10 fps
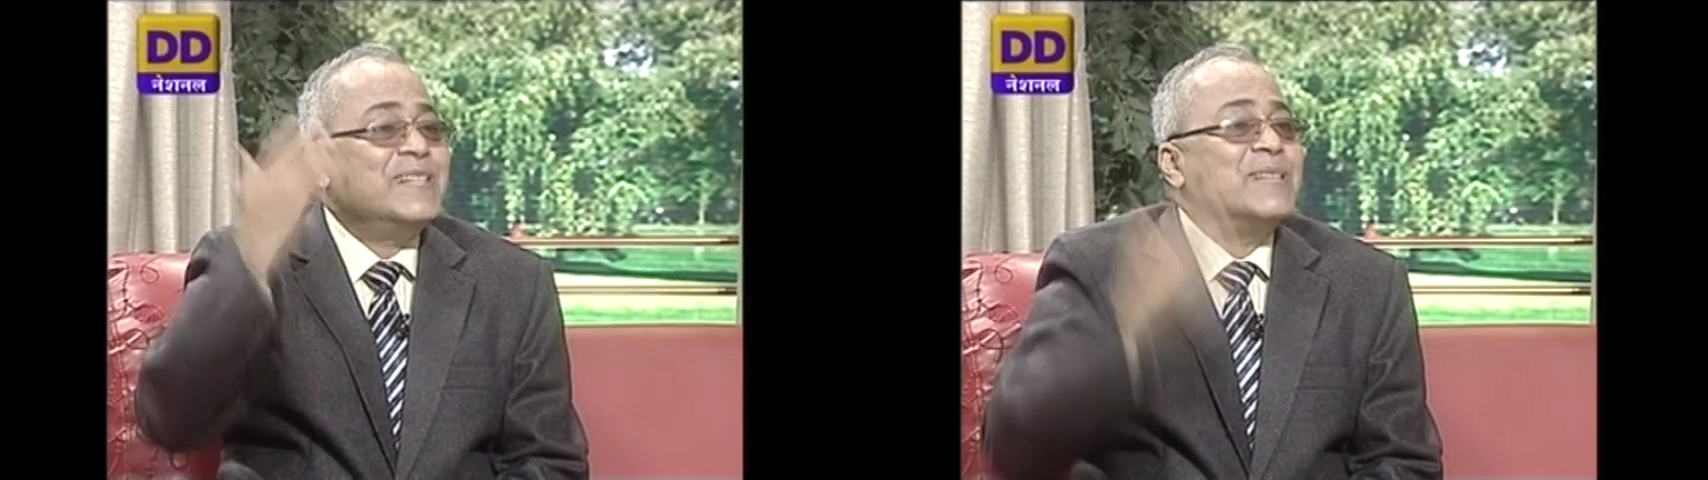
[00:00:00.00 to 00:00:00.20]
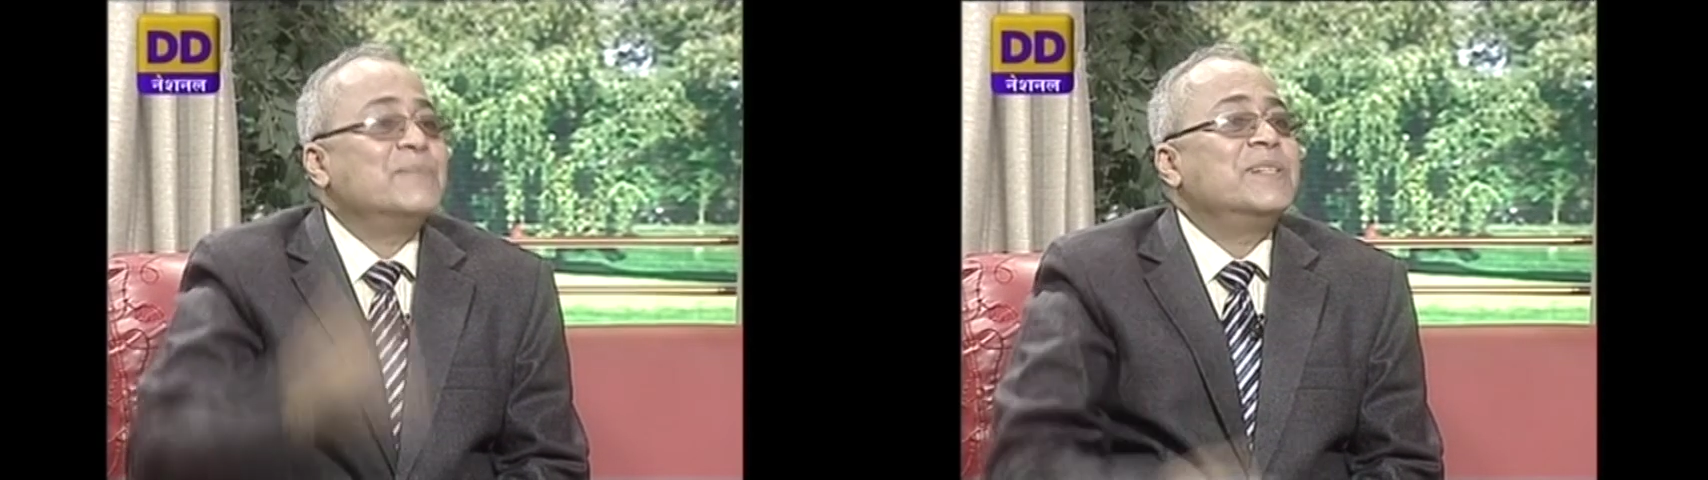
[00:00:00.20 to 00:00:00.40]

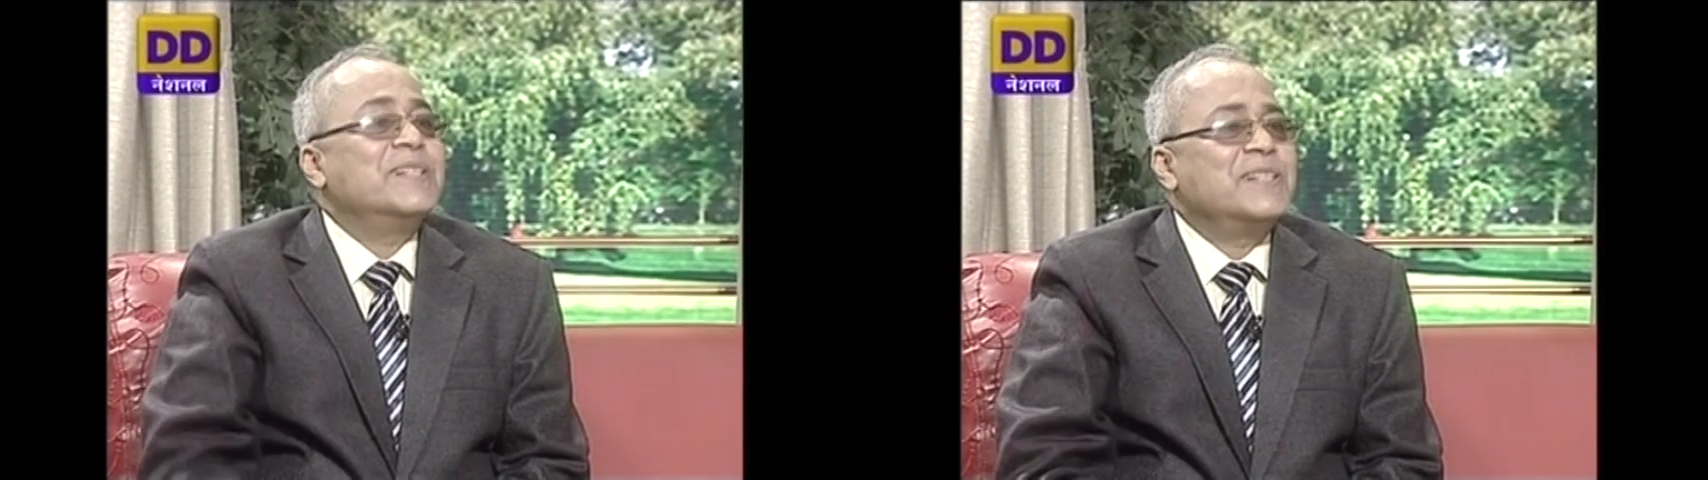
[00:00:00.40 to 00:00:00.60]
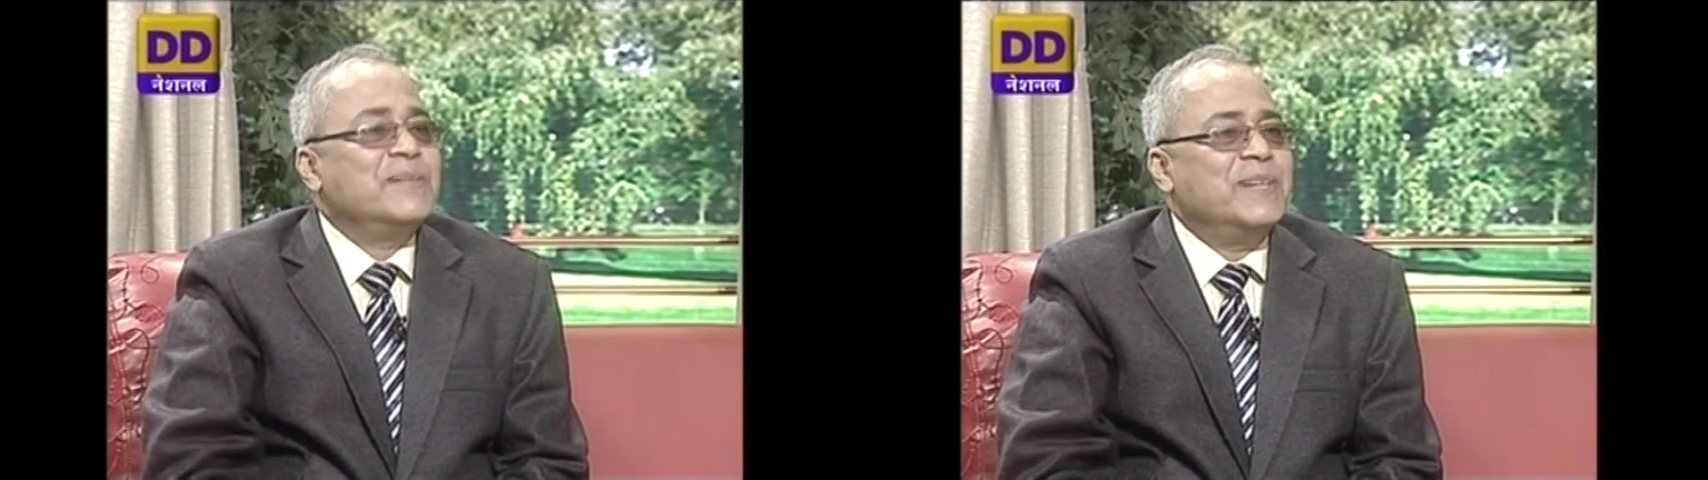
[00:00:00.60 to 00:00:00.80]
has been
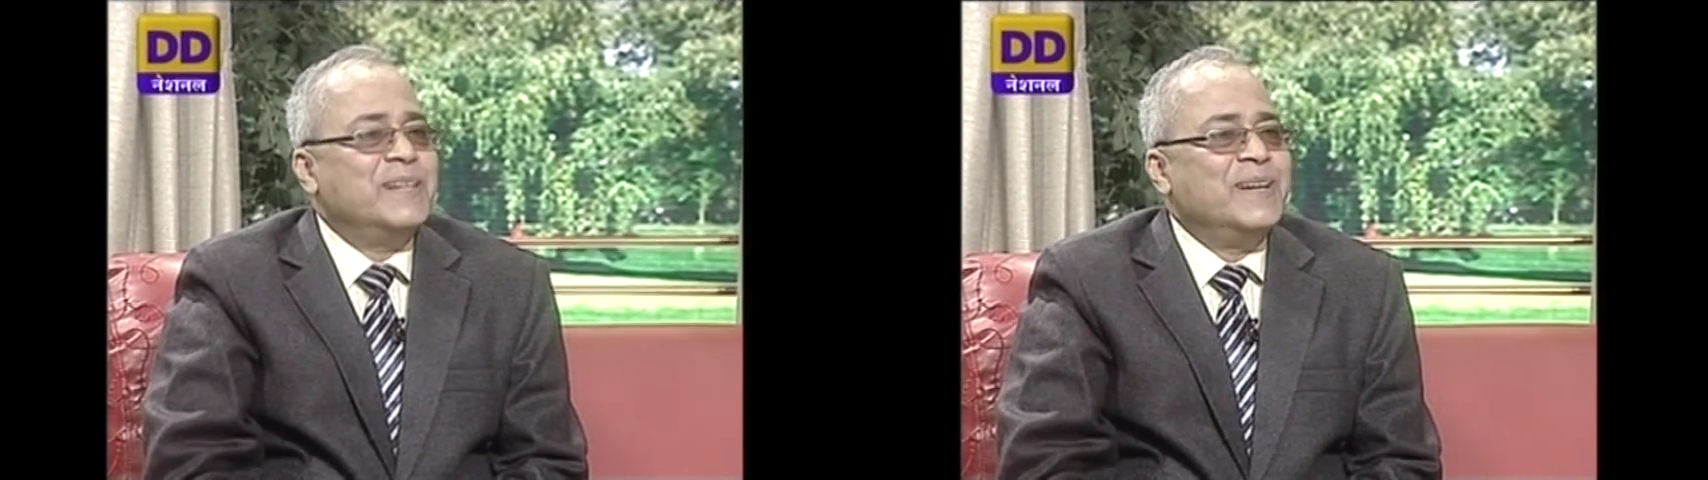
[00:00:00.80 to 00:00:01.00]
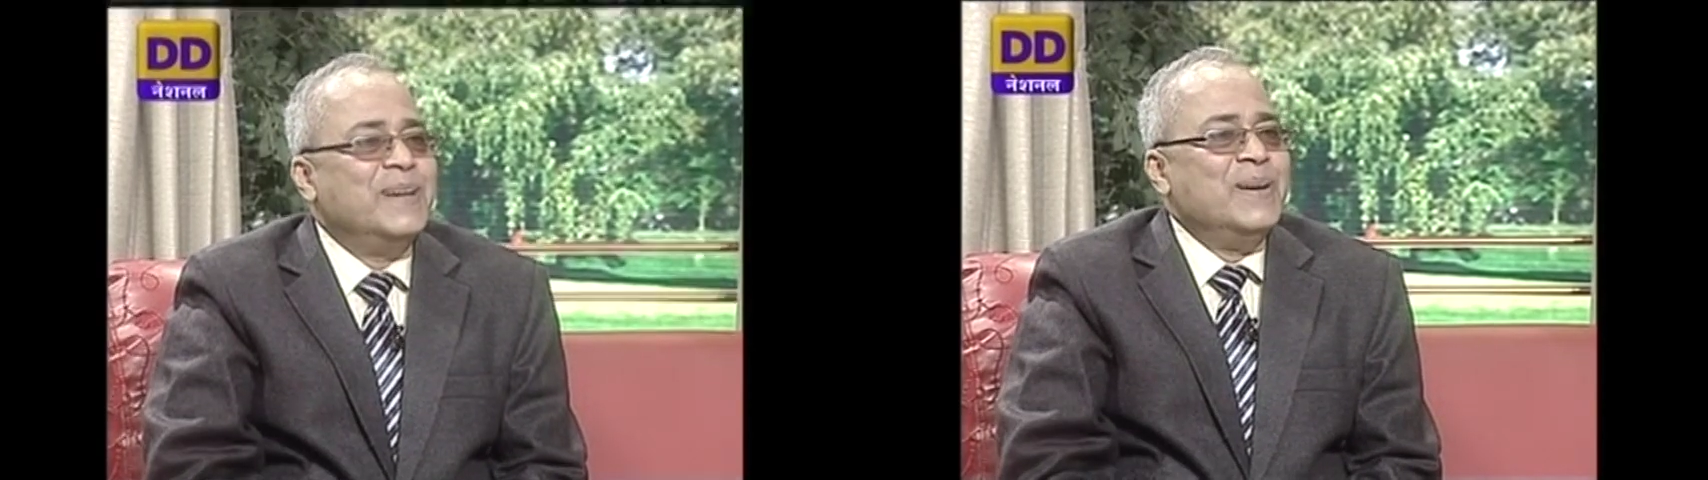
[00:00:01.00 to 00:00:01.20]

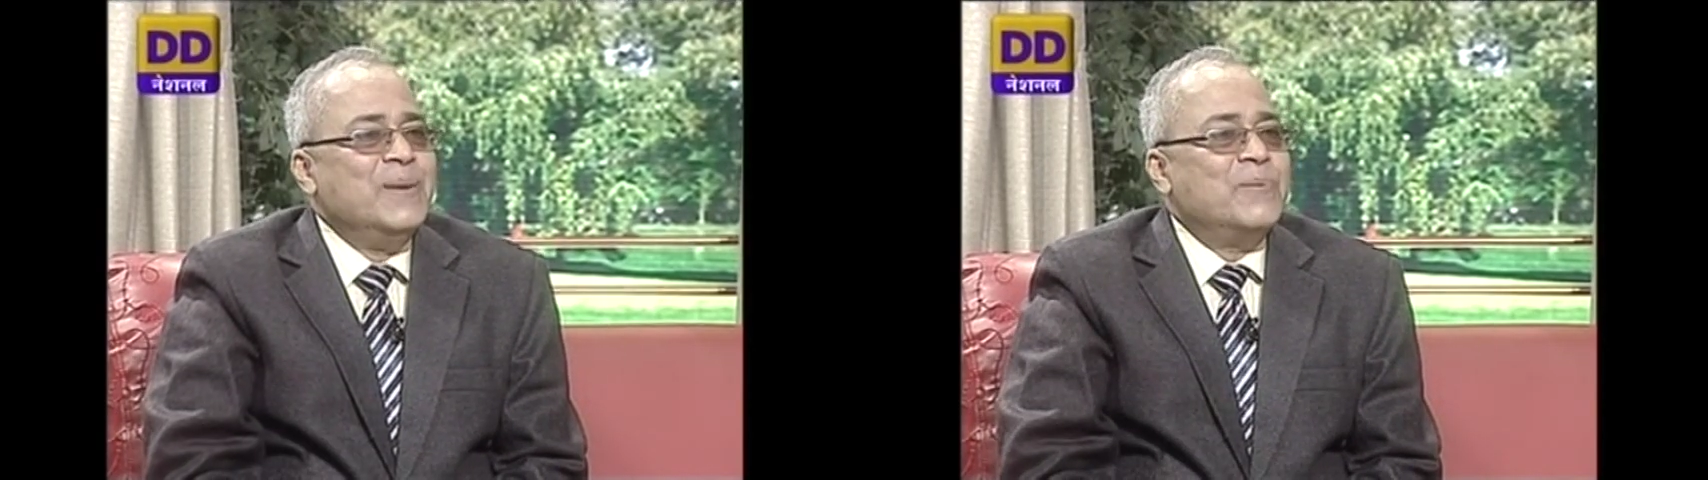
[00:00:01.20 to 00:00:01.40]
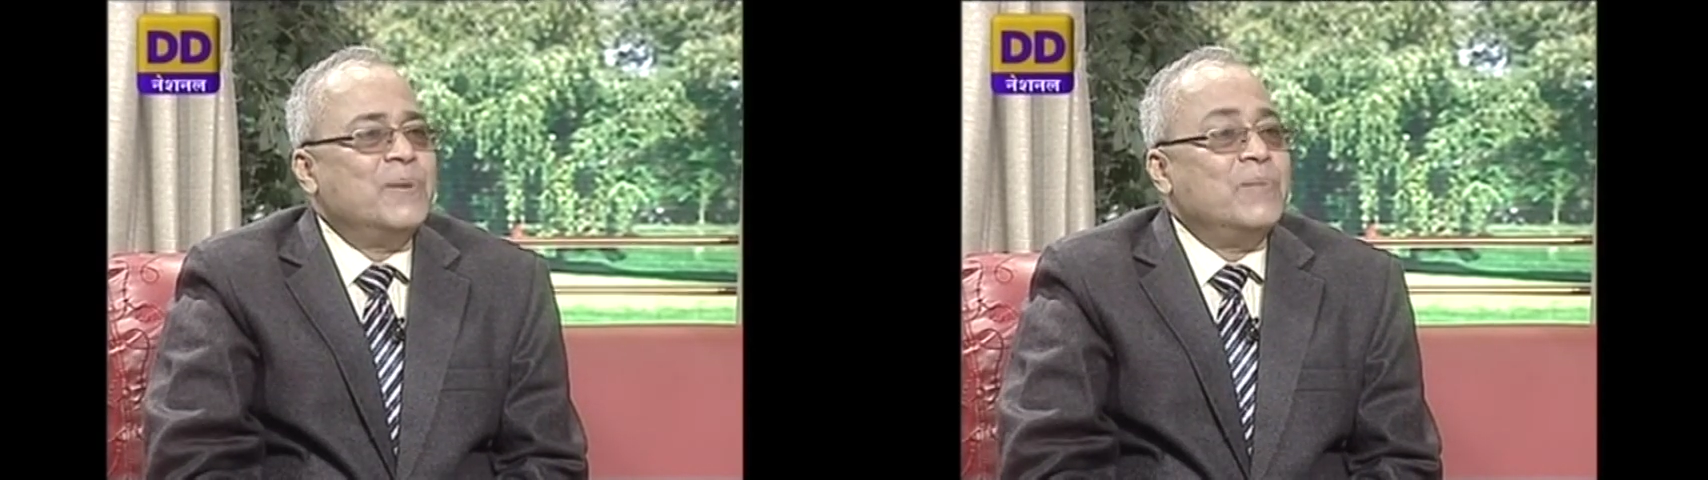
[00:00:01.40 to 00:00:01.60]
receiving
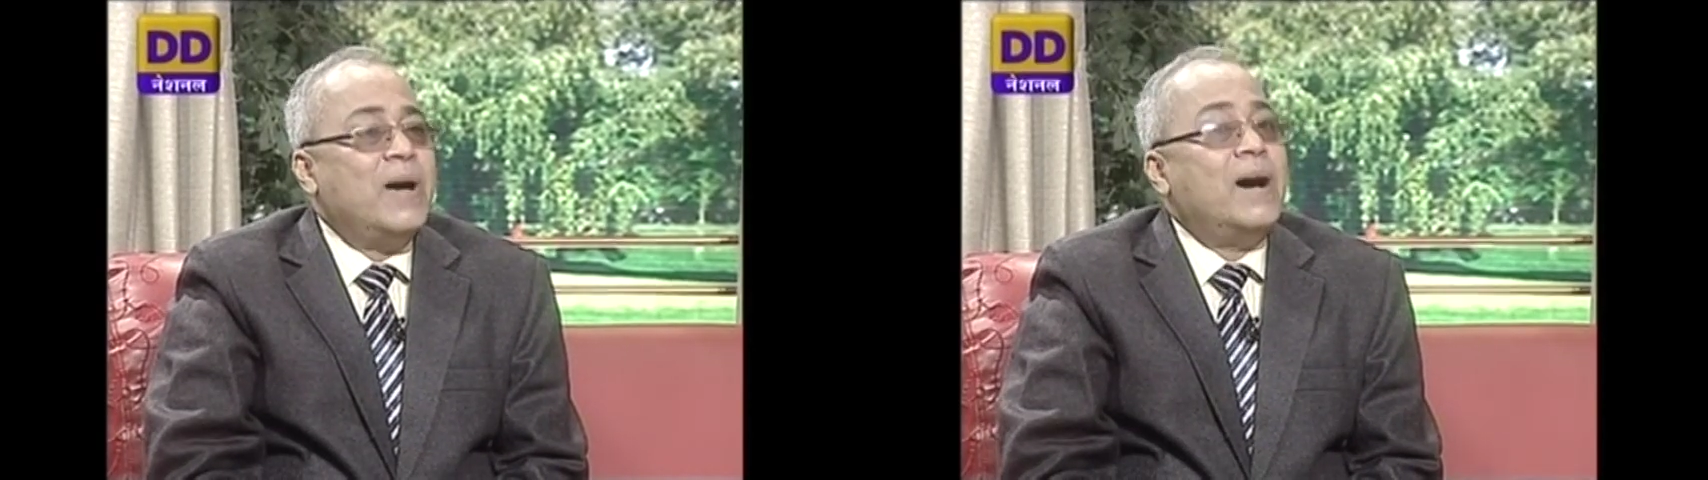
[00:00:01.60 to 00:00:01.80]
from